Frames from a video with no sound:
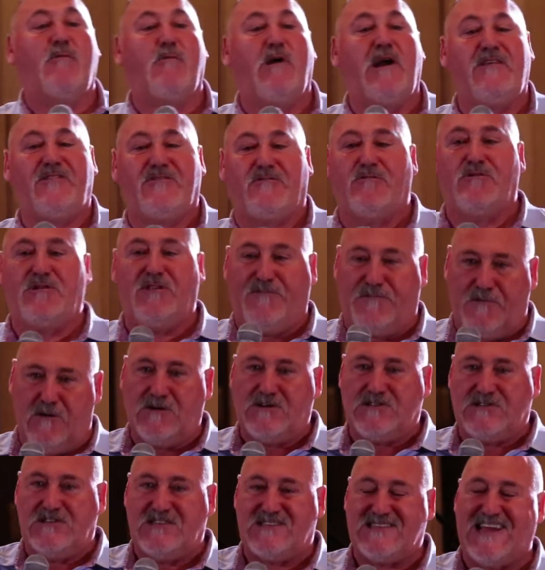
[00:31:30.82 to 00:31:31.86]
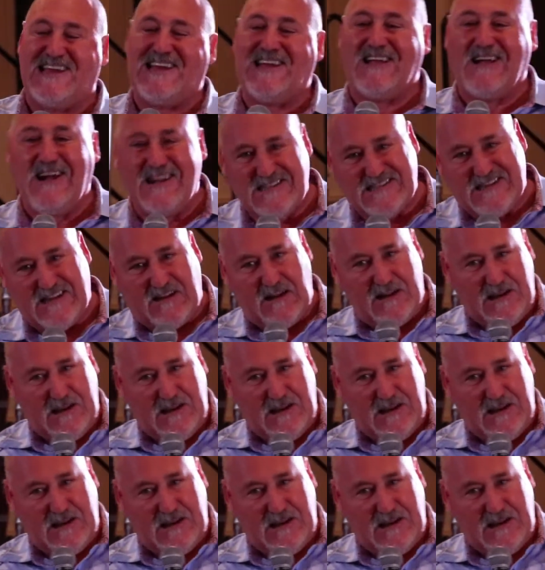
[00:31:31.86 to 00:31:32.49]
my way through the verses, and I got to